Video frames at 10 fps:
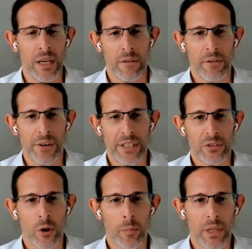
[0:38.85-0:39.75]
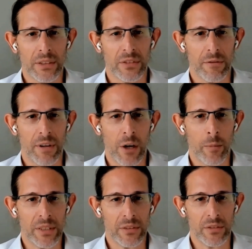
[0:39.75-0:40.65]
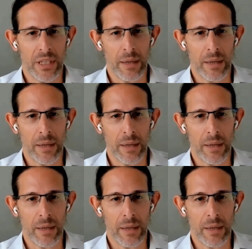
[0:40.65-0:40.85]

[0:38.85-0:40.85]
various complex environments,